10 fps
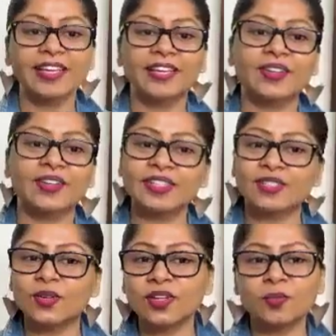
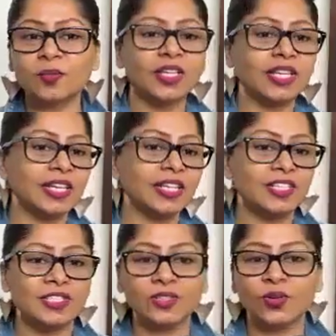There's no
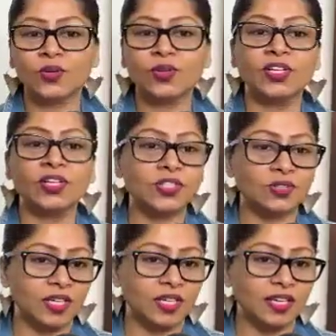communication, no
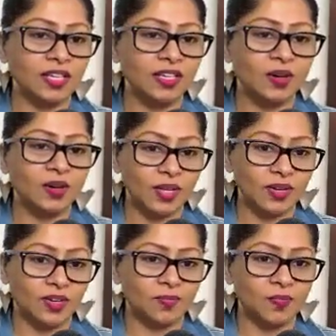nurturing
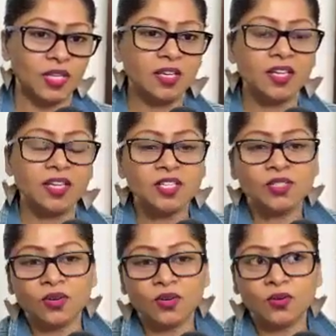going on.
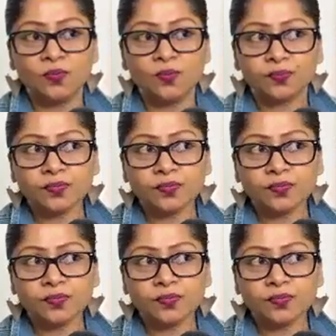So